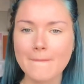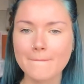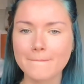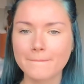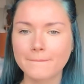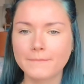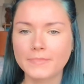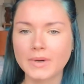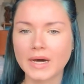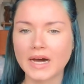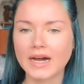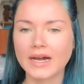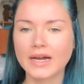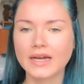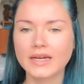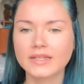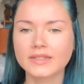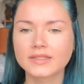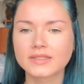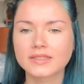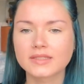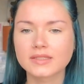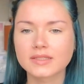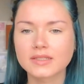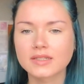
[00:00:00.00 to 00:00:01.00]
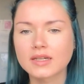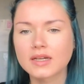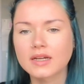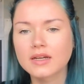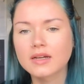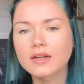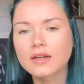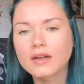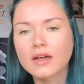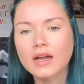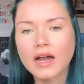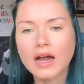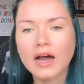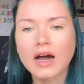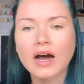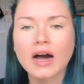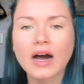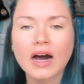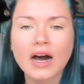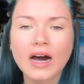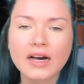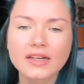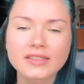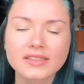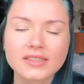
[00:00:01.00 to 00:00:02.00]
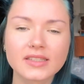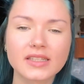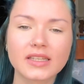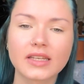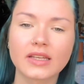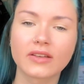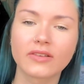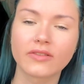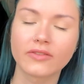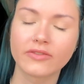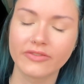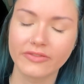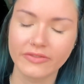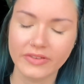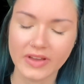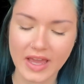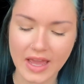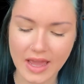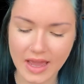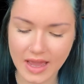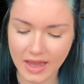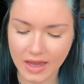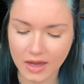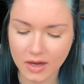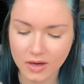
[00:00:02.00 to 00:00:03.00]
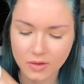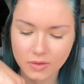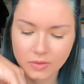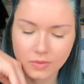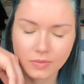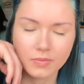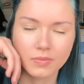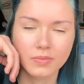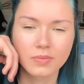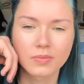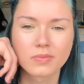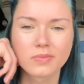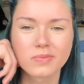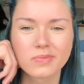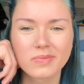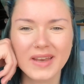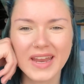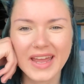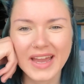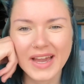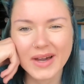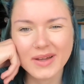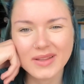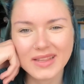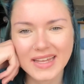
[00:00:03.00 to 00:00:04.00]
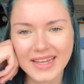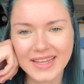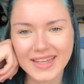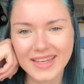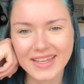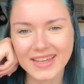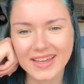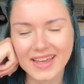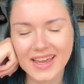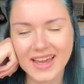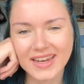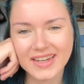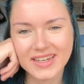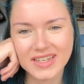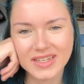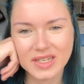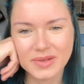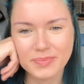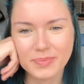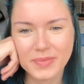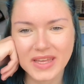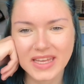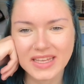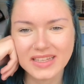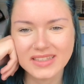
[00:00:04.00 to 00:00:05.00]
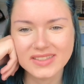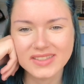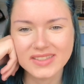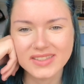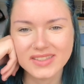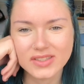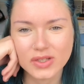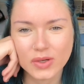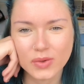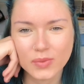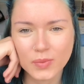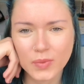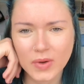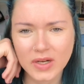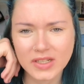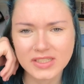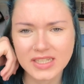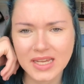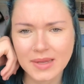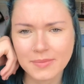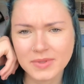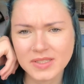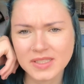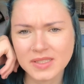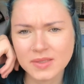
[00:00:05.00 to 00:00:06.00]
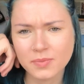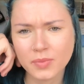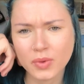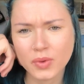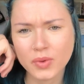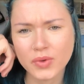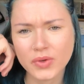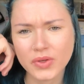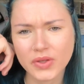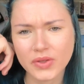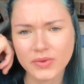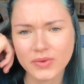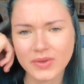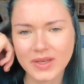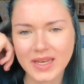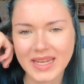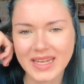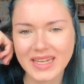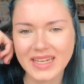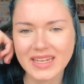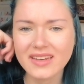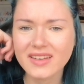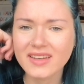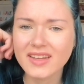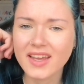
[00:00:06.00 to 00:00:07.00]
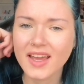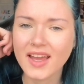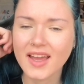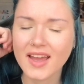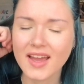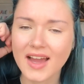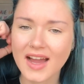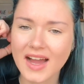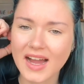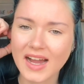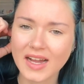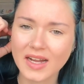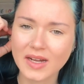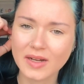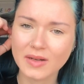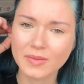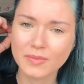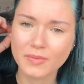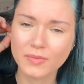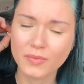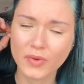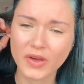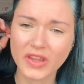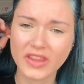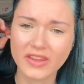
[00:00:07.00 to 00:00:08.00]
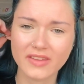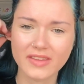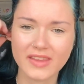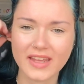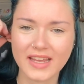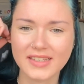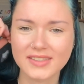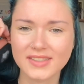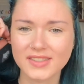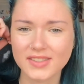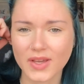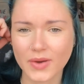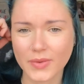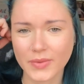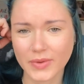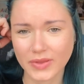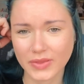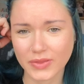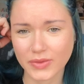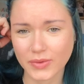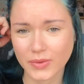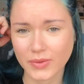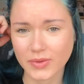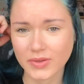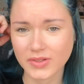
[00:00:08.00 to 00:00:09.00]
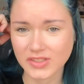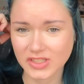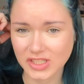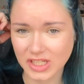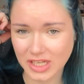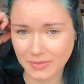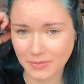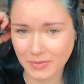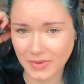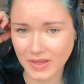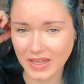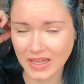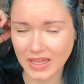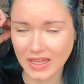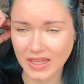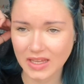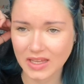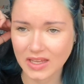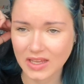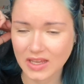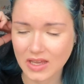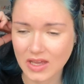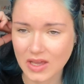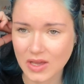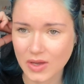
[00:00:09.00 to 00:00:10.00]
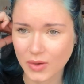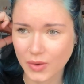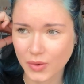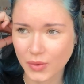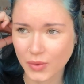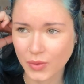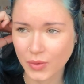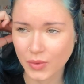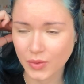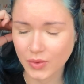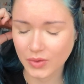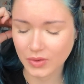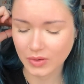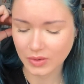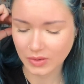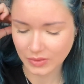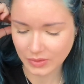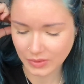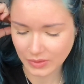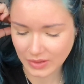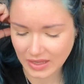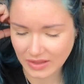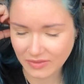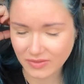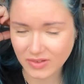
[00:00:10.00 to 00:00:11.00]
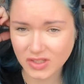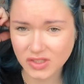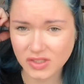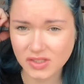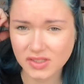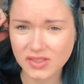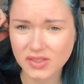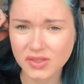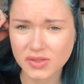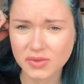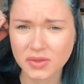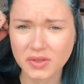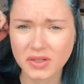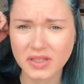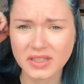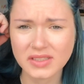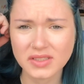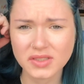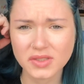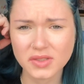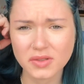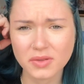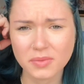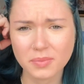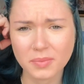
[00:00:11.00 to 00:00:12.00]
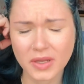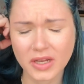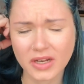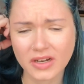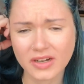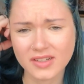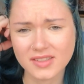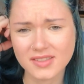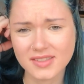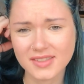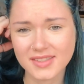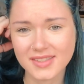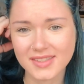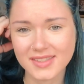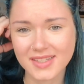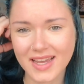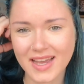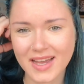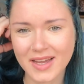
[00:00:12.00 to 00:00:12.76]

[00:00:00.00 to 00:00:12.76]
But asking for help now, like, it kind of depends on what type of support you need, whether that's going through your GP or even just talking to your parents.